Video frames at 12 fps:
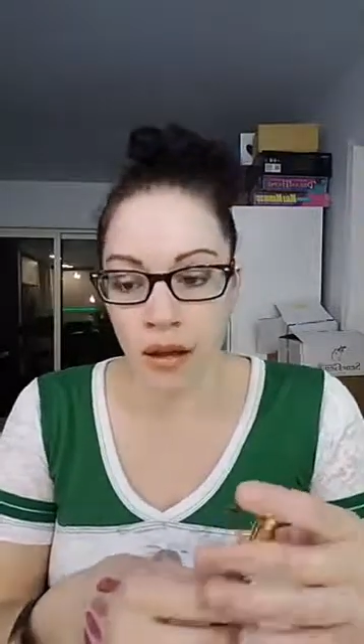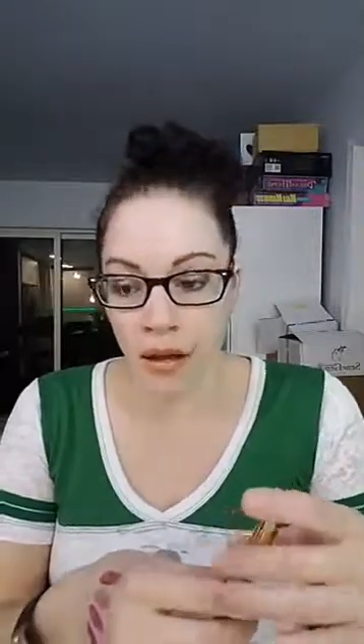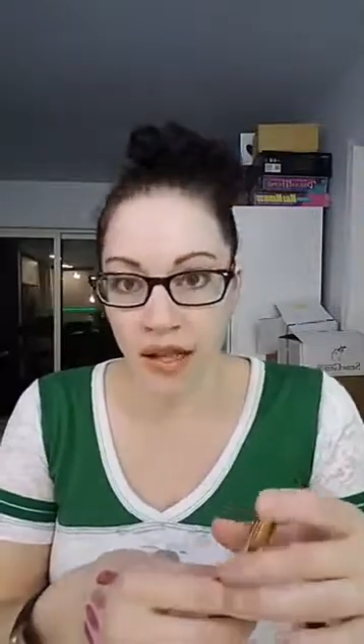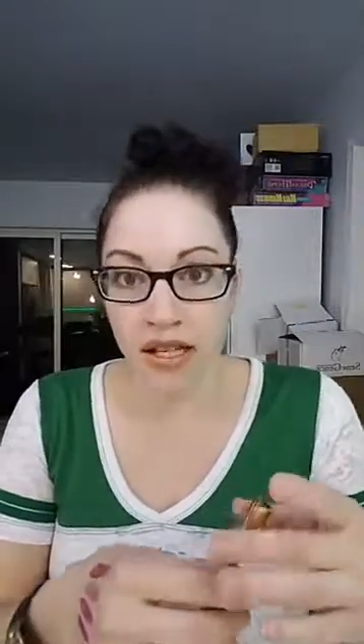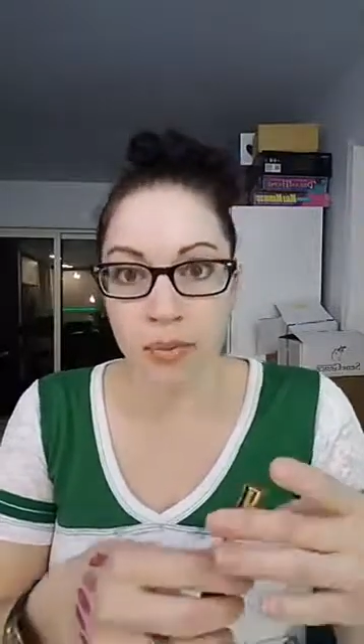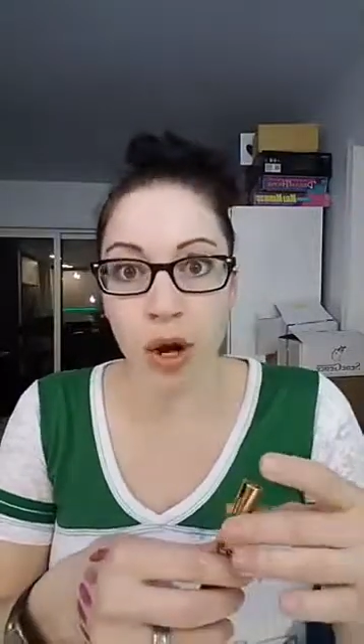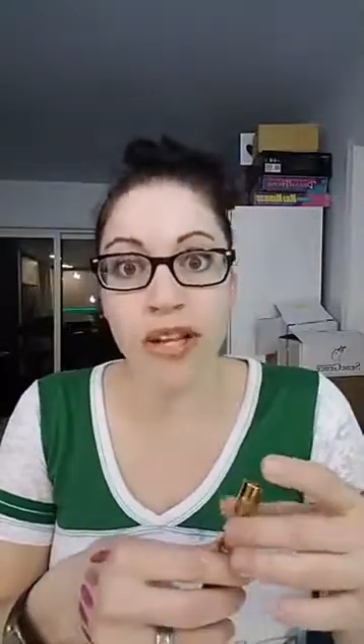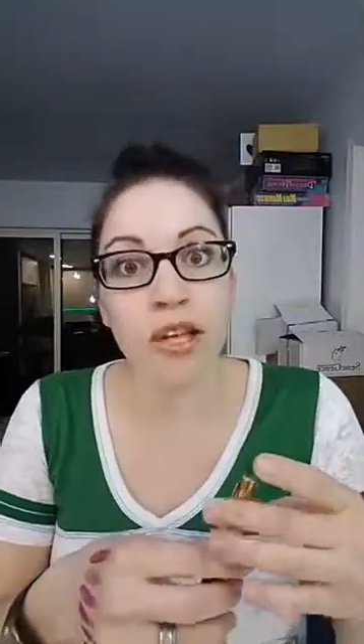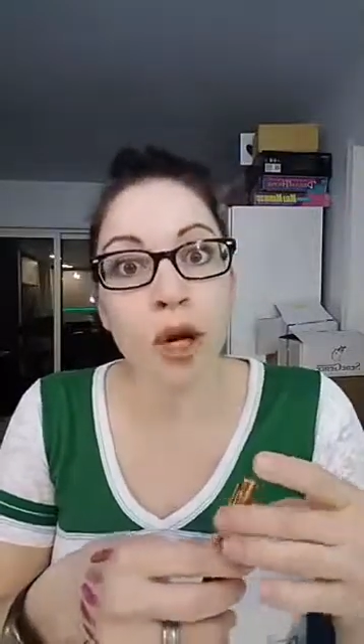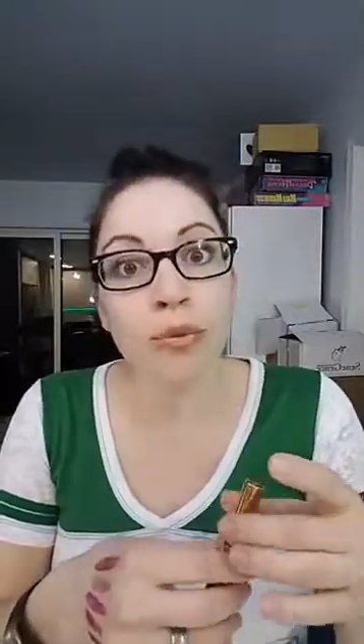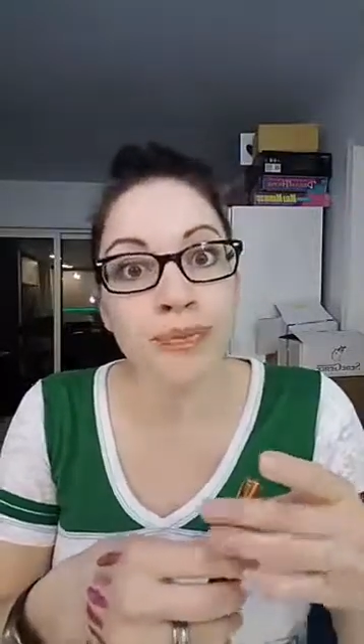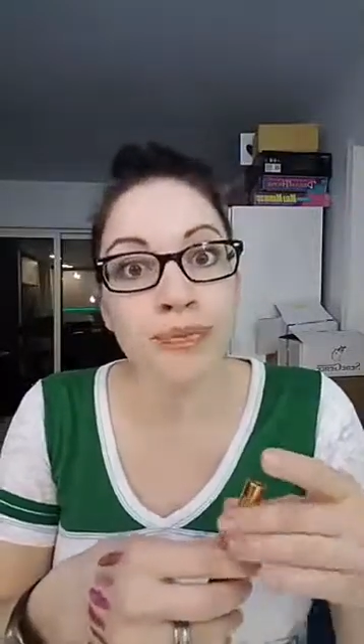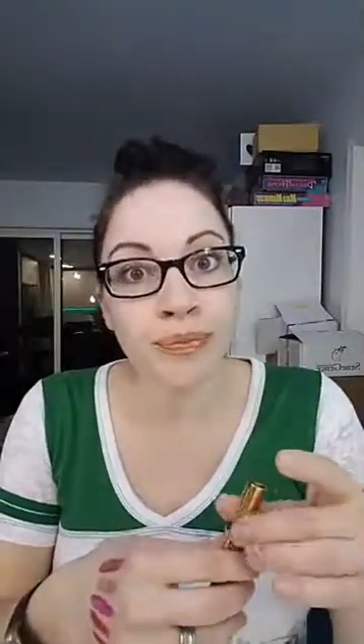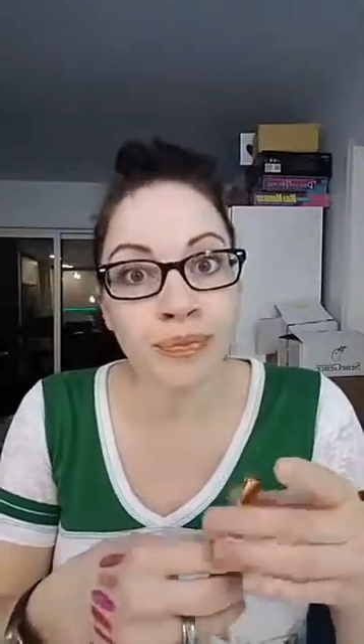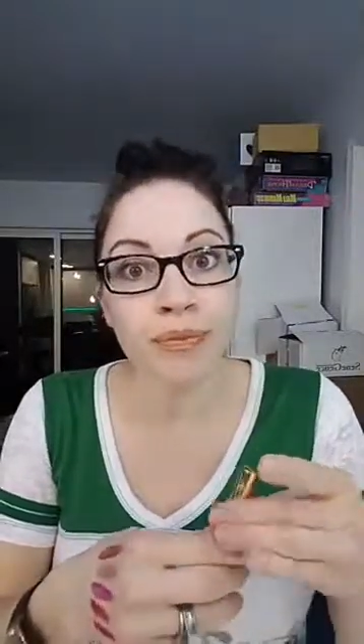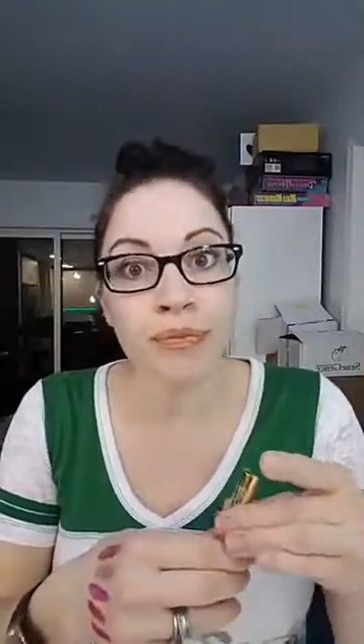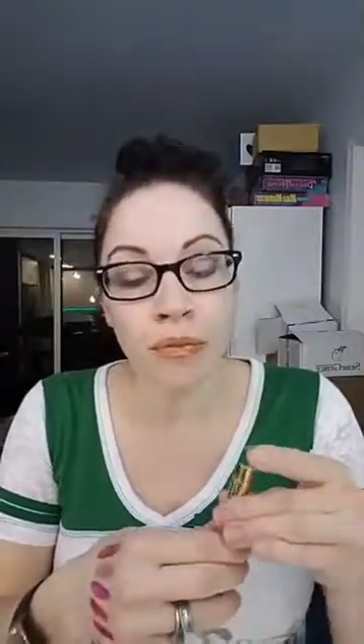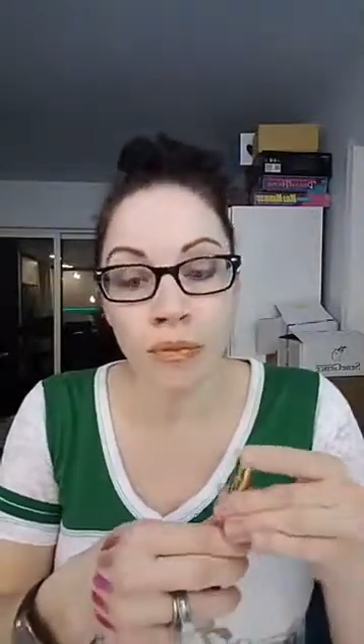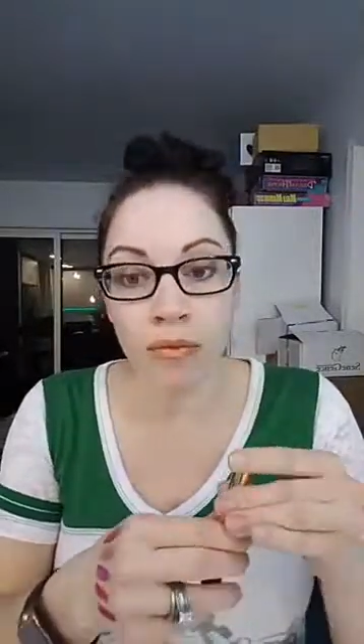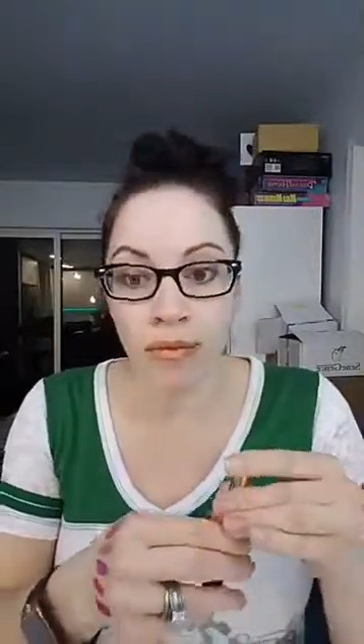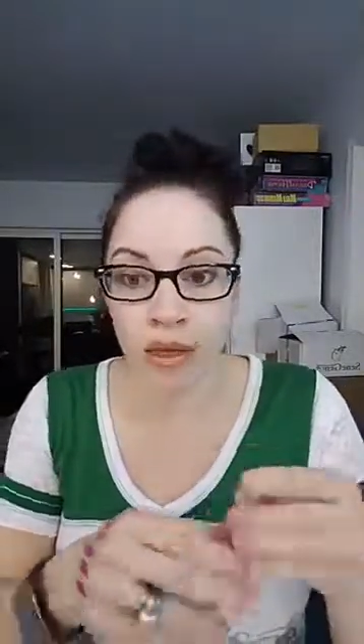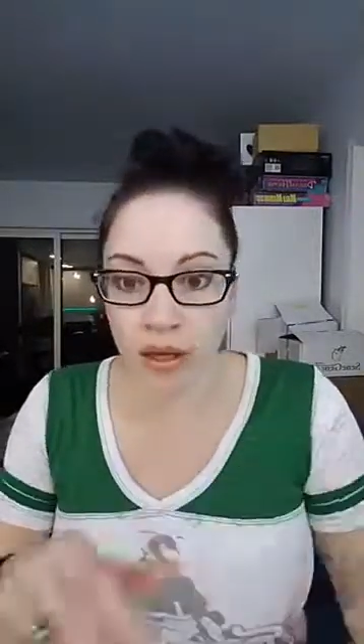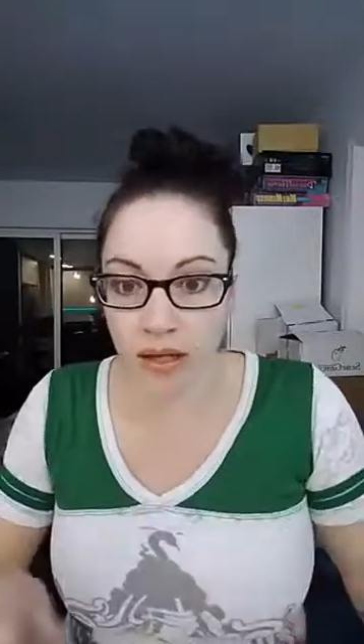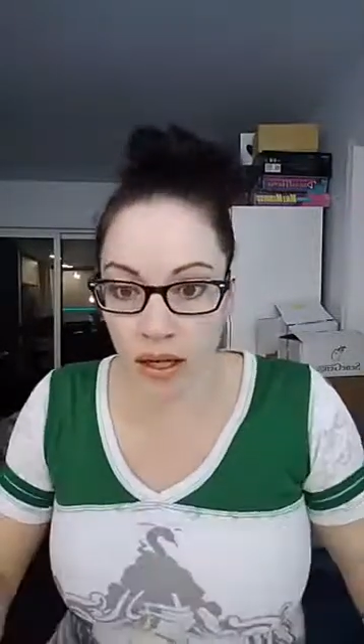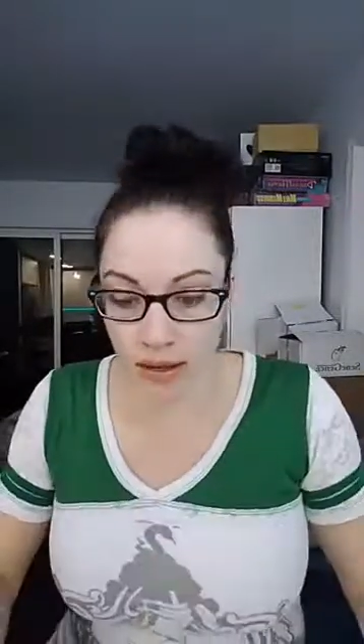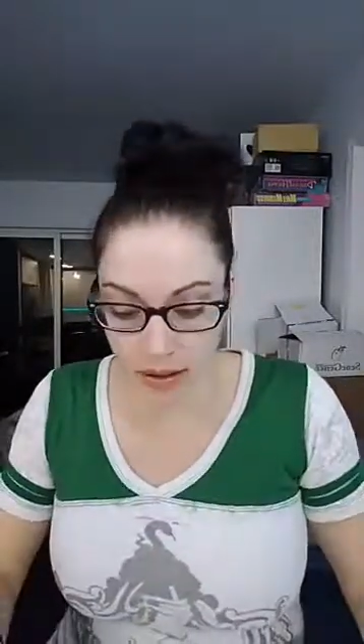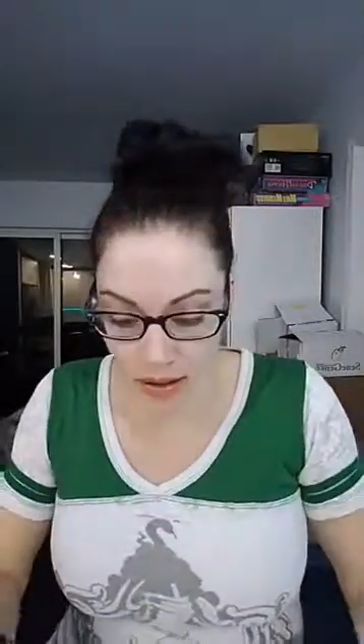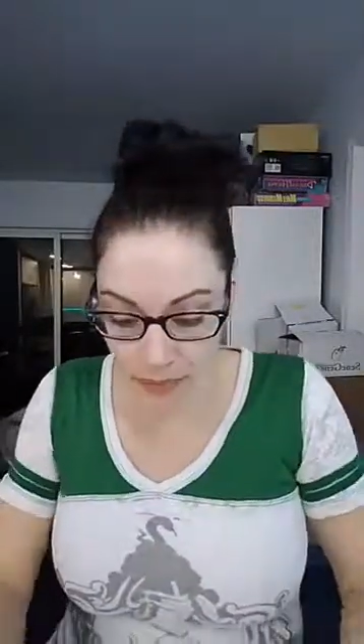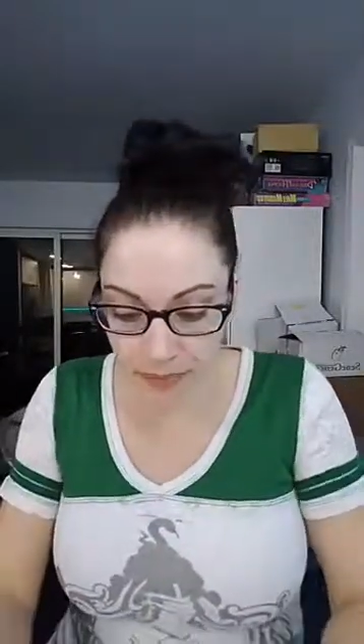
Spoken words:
espresso. It does.